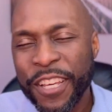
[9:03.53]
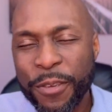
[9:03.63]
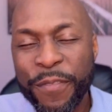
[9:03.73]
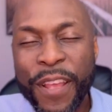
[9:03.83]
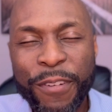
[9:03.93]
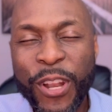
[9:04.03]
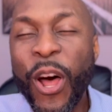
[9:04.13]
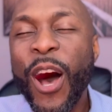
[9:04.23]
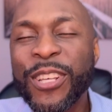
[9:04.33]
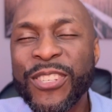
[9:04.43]
You have
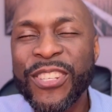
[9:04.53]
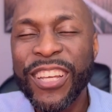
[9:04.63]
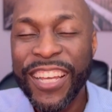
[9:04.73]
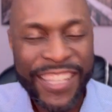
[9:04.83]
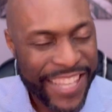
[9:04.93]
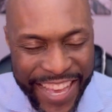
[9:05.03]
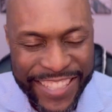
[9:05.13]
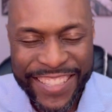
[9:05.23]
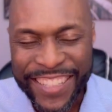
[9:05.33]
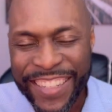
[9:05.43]
lost
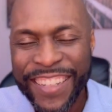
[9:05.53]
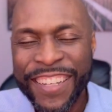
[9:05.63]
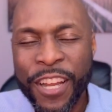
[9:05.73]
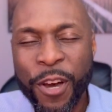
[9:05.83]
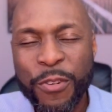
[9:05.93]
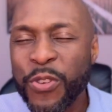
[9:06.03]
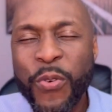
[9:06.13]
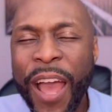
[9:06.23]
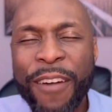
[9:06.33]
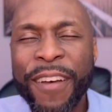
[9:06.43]
yet. No, you
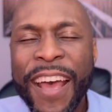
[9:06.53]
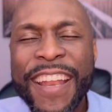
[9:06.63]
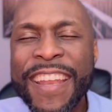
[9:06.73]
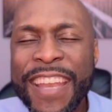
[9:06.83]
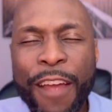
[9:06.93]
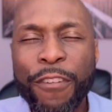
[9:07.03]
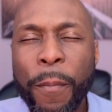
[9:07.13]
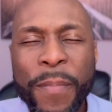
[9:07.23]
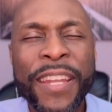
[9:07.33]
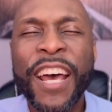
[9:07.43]
have never
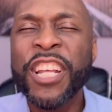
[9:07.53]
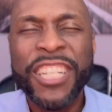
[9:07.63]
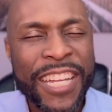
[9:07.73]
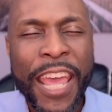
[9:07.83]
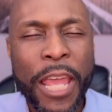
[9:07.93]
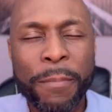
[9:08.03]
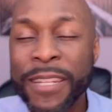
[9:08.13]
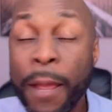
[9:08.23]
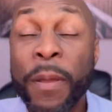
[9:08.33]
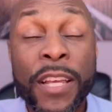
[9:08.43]
been
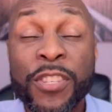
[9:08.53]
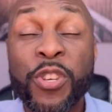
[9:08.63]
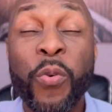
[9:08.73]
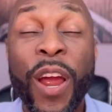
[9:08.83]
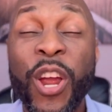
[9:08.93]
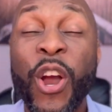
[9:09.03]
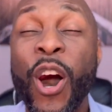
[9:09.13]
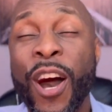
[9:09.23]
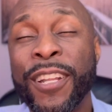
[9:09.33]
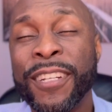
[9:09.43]
ashamed because you are
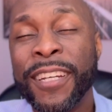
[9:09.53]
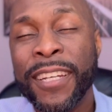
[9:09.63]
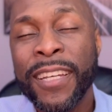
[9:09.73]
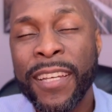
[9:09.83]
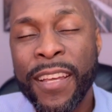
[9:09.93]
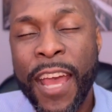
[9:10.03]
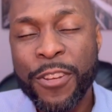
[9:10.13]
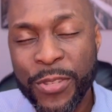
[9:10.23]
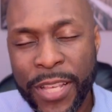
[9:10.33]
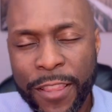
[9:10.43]
God. And
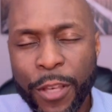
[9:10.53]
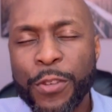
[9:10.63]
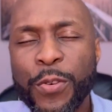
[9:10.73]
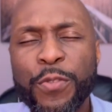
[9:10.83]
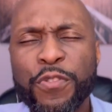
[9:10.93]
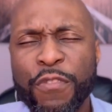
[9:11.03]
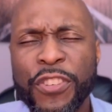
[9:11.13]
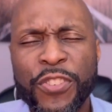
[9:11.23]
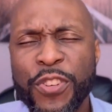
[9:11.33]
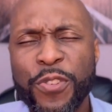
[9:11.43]
you said, Those who
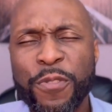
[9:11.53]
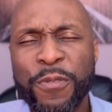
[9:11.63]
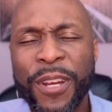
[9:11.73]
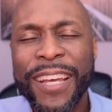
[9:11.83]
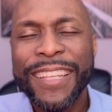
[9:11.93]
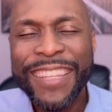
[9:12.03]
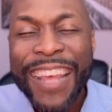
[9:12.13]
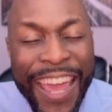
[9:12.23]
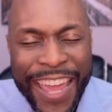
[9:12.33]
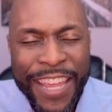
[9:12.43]
trust you,
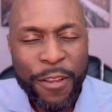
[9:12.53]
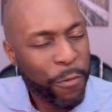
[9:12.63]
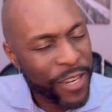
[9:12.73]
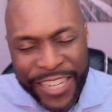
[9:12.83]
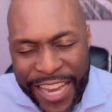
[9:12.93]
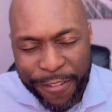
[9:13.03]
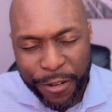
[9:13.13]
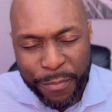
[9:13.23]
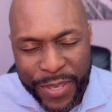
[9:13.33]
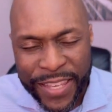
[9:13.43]
they will
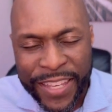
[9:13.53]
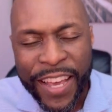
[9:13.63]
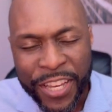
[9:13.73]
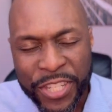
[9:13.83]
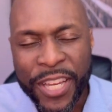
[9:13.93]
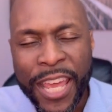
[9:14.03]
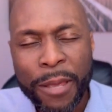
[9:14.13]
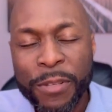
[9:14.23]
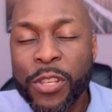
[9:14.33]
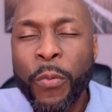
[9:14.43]
never be
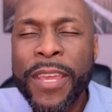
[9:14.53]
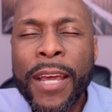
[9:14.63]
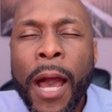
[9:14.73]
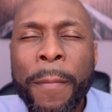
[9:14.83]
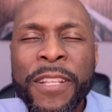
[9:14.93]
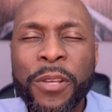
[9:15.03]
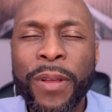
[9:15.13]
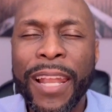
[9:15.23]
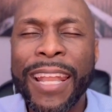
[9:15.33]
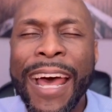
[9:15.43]
ashamed. So we come into
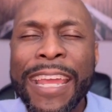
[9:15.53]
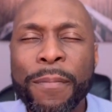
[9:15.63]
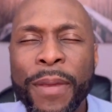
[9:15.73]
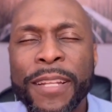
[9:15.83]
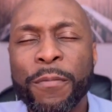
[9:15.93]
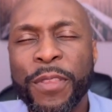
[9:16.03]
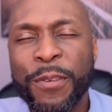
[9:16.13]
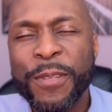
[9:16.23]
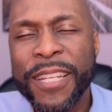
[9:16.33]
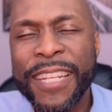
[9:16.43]
alignment with
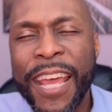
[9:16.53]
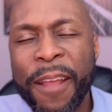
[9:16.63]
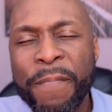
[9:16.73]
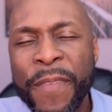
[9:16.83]
you today.